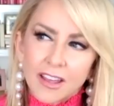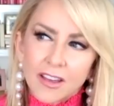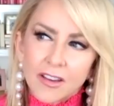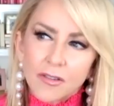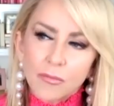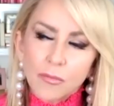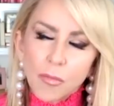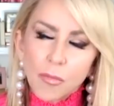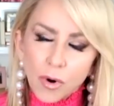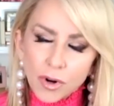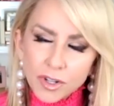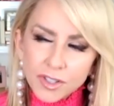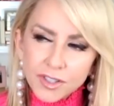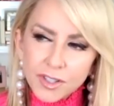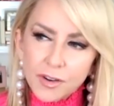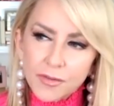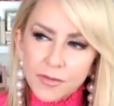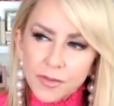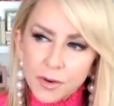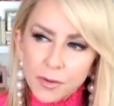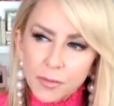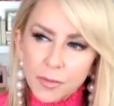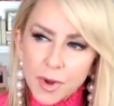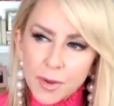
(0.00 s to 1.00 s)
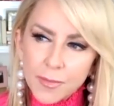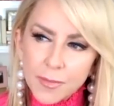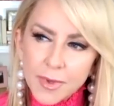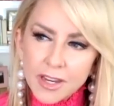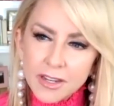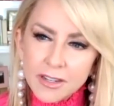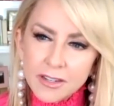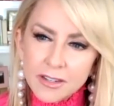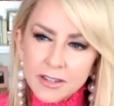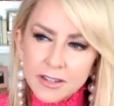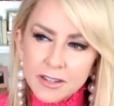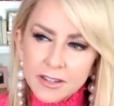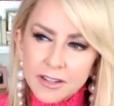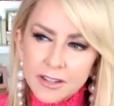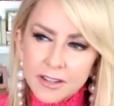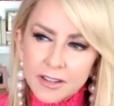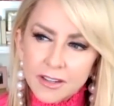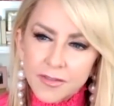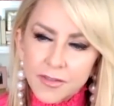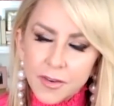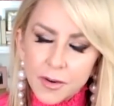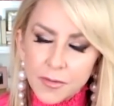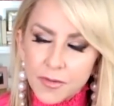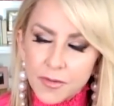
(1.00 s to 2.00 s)
More so for women?
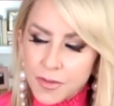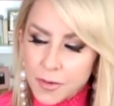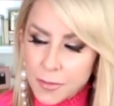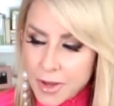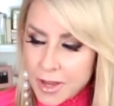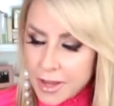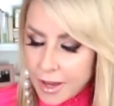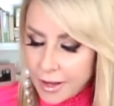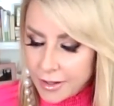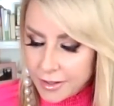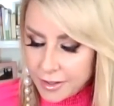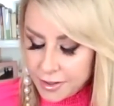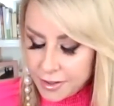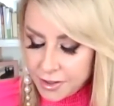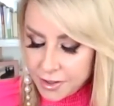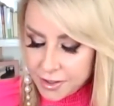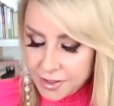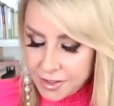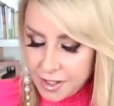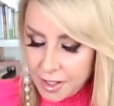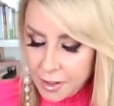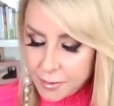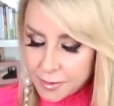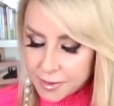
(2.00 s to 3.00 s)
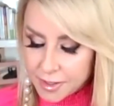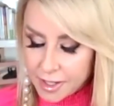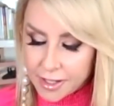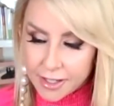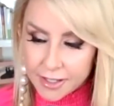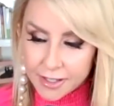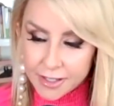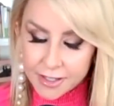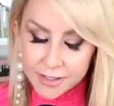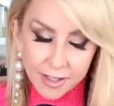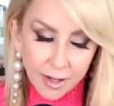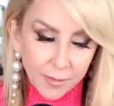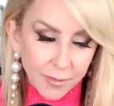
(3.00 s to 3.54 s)
For, for me, it just seems like it is.